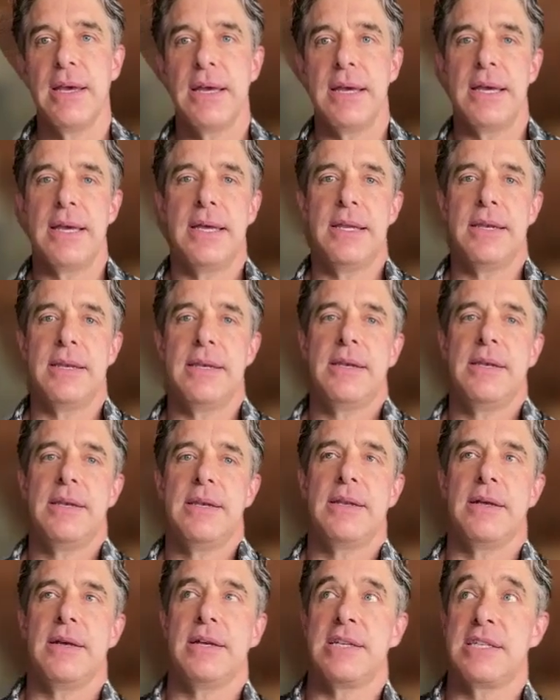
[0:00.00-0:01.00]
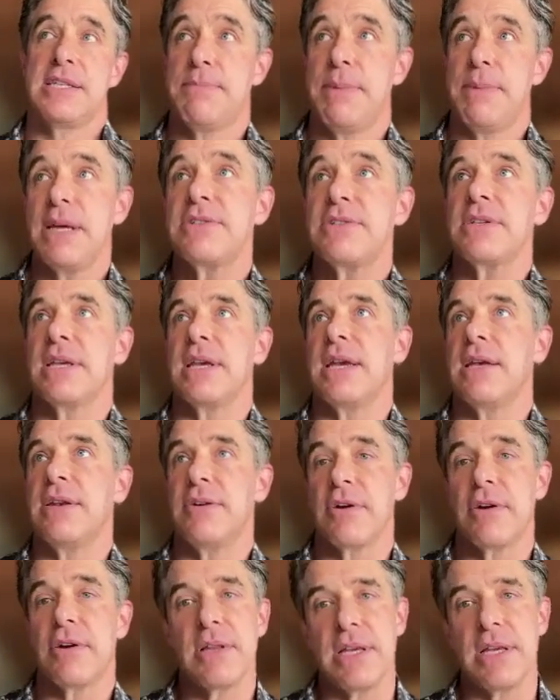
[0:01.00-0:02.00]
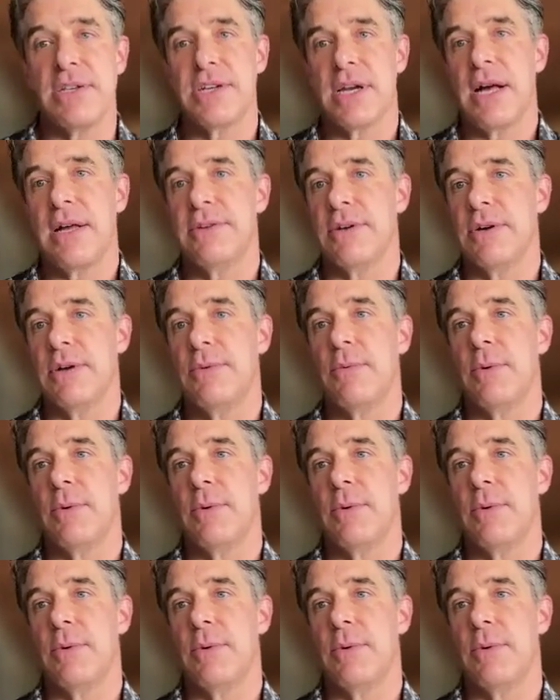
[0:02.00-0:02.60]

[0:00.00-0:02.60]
And especially in early childhood,